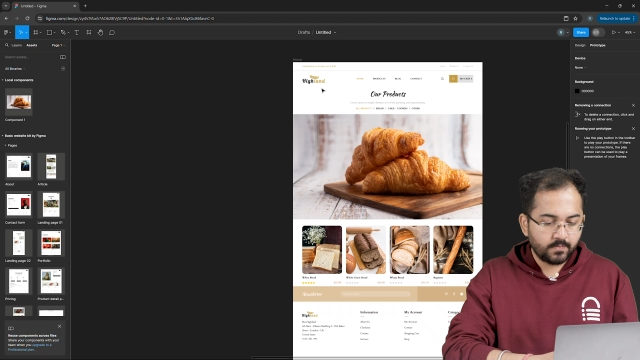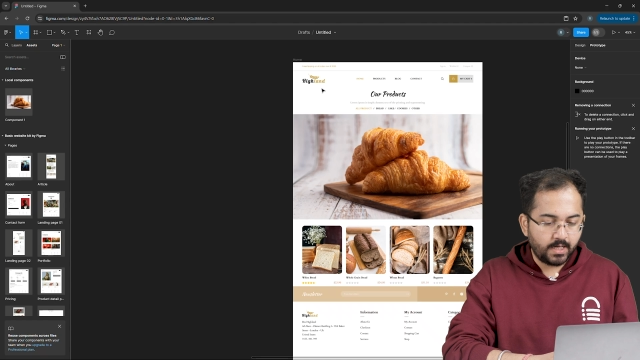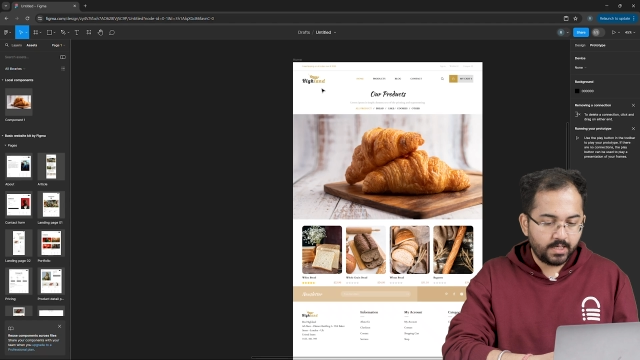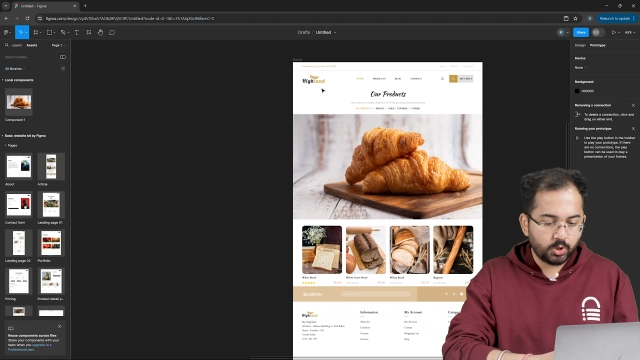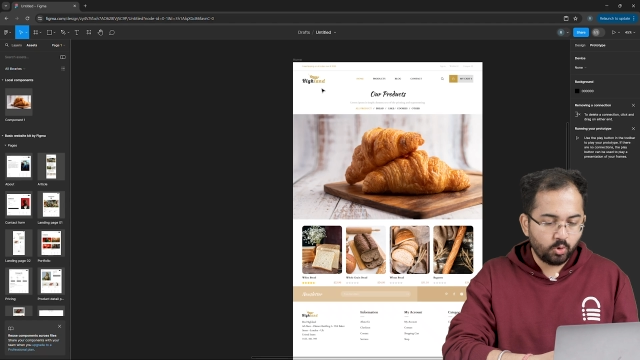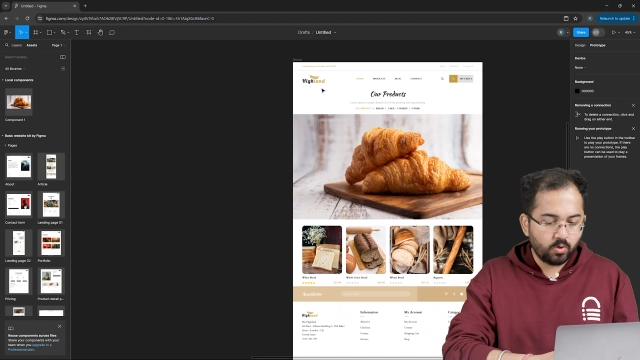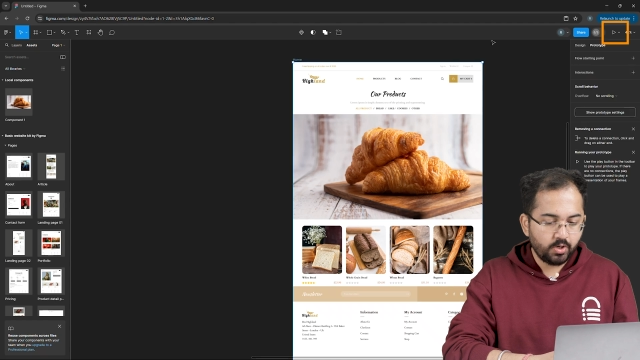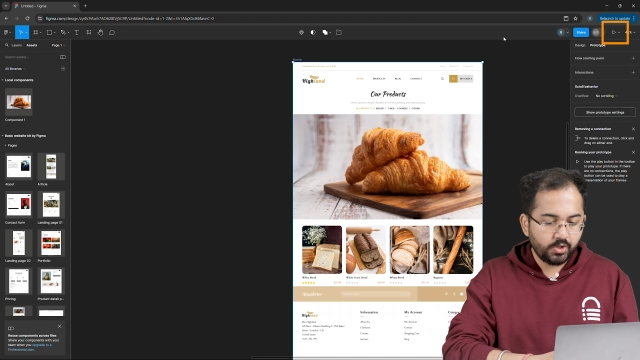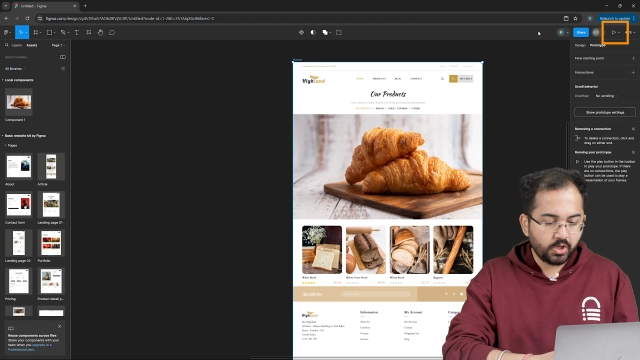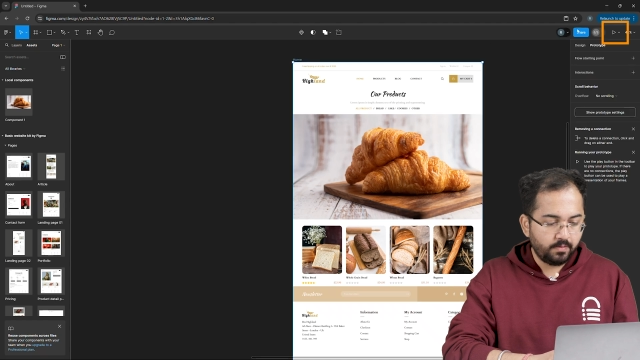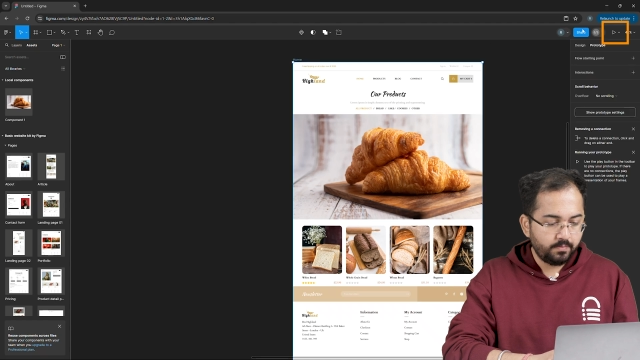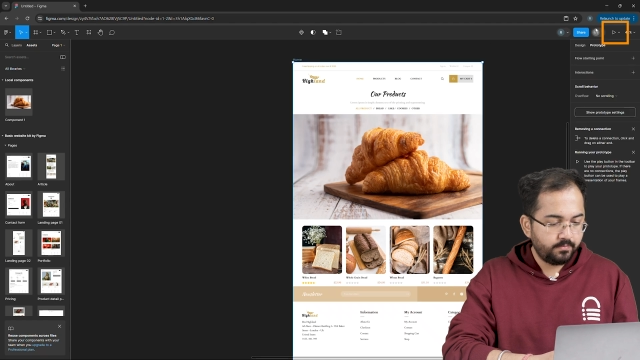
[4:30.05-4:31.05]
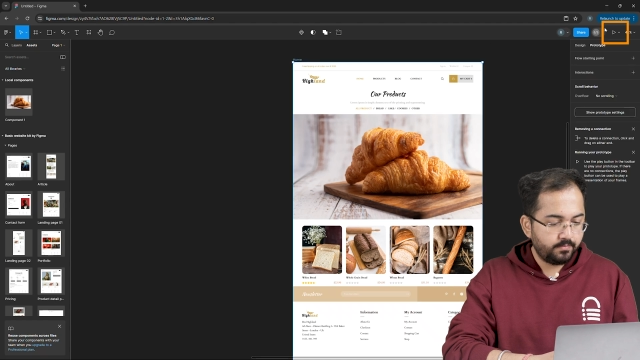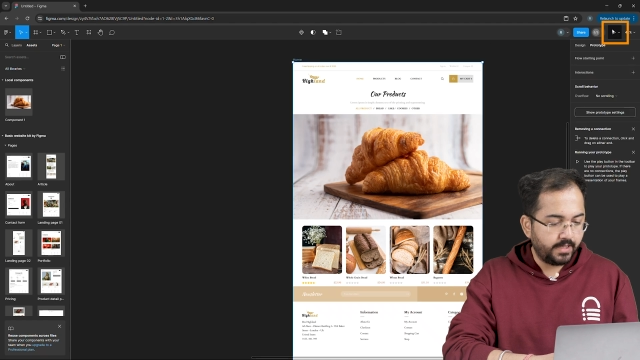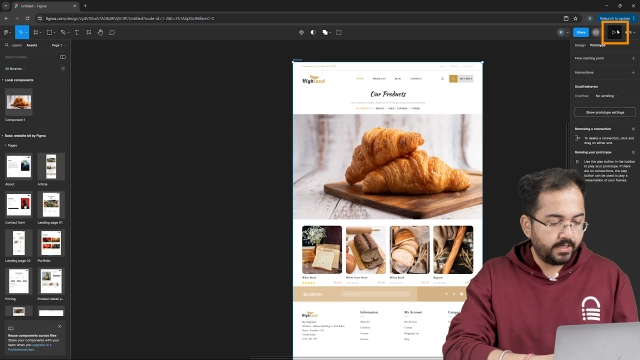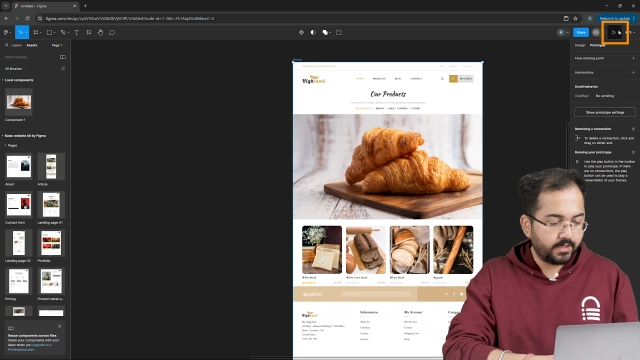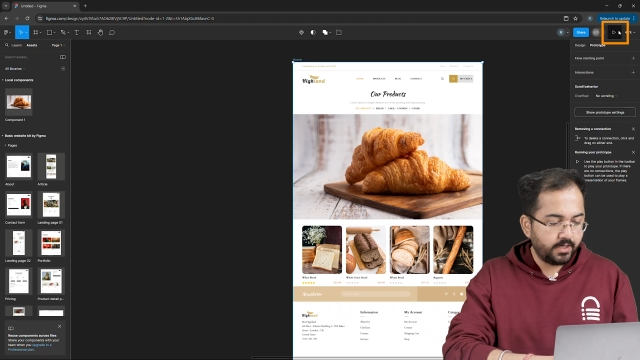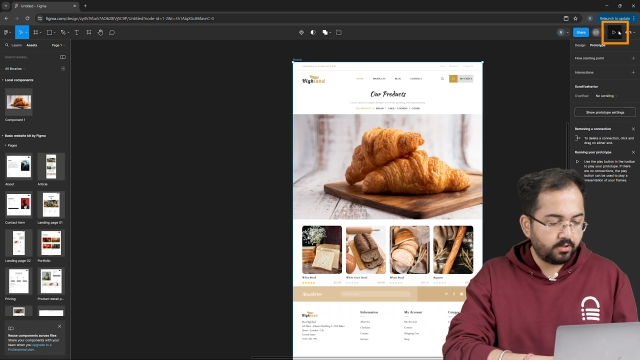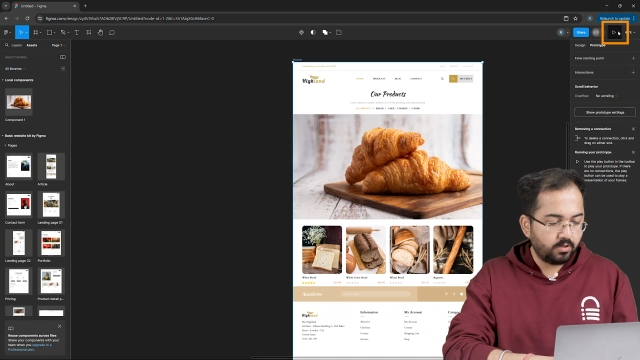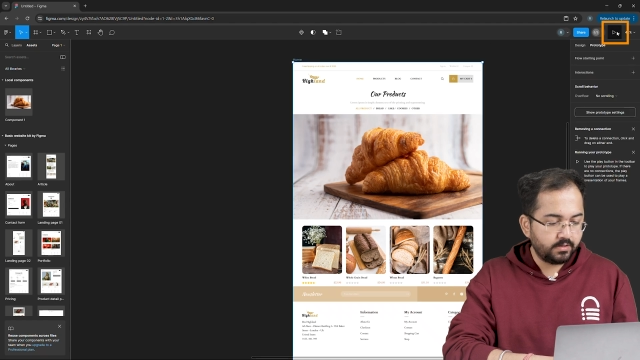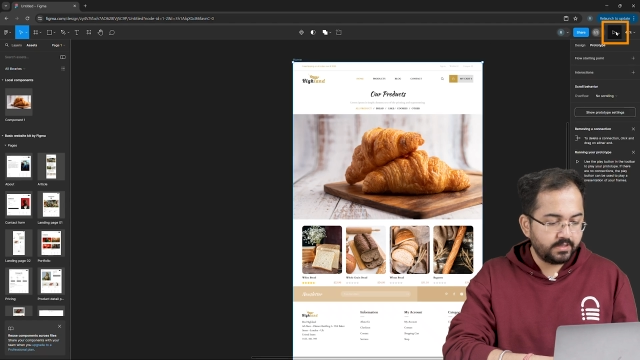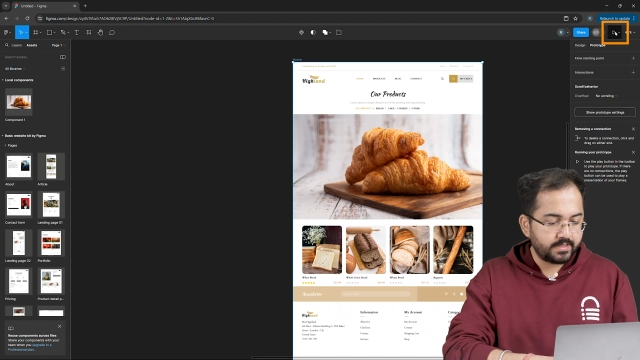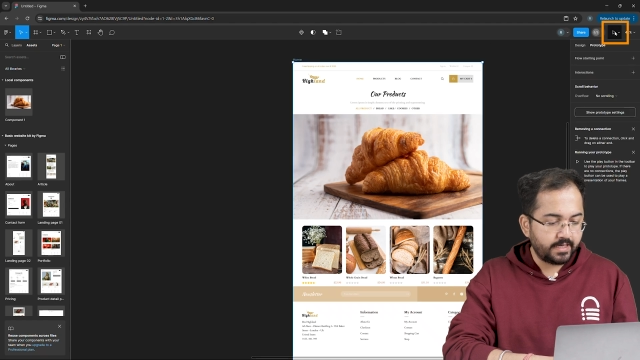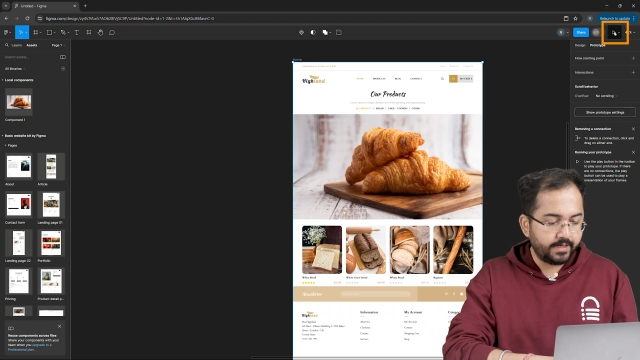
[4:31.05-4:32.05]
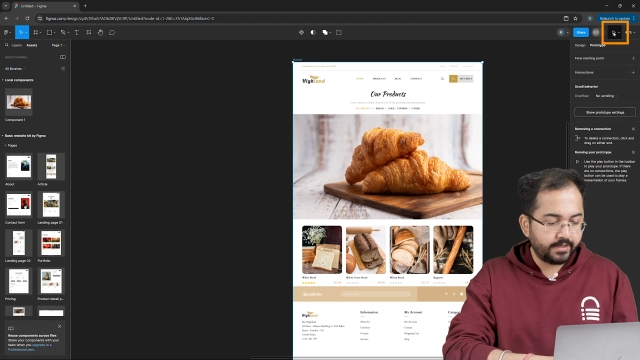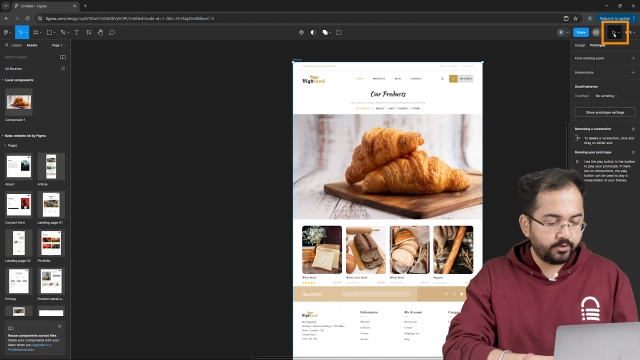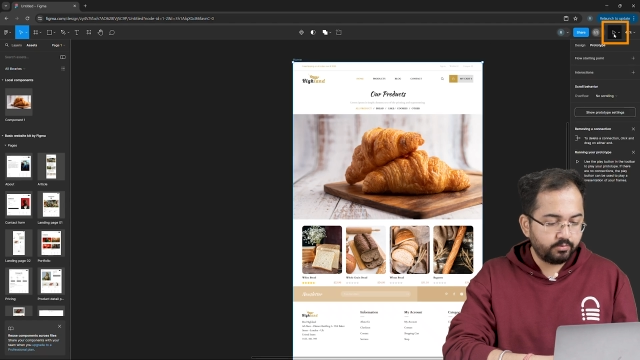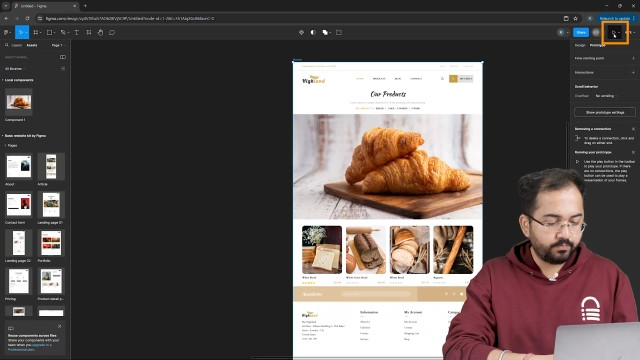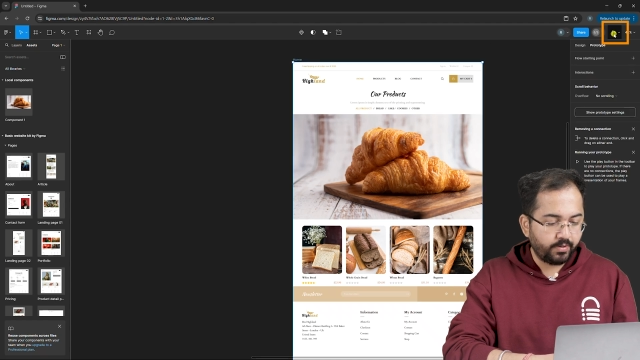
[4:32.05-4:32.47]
I'll go on top and click on this icon to